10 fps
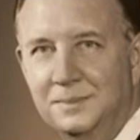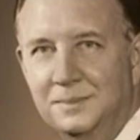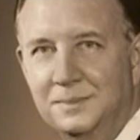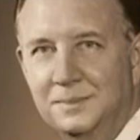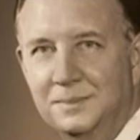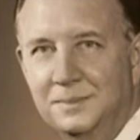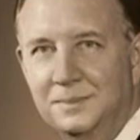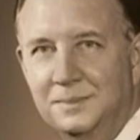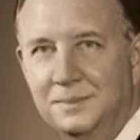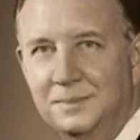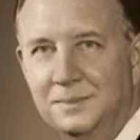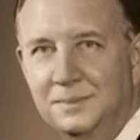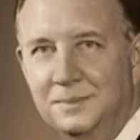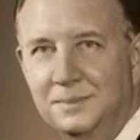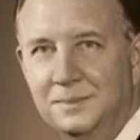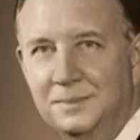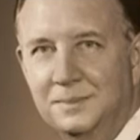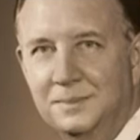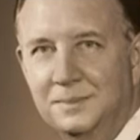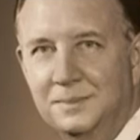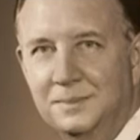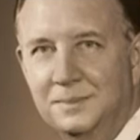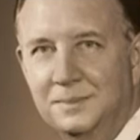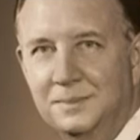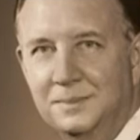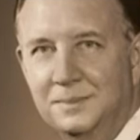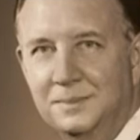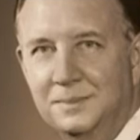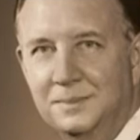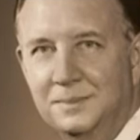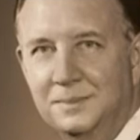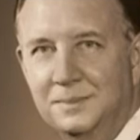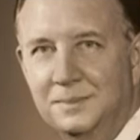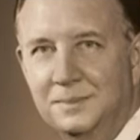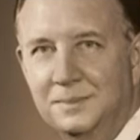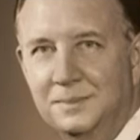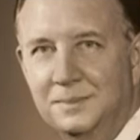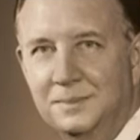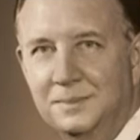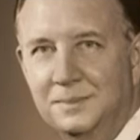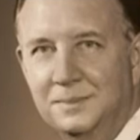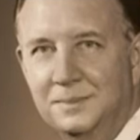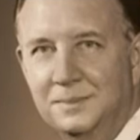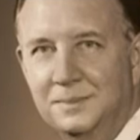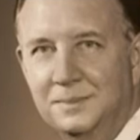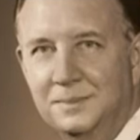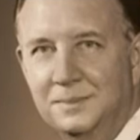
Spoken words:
[no speech]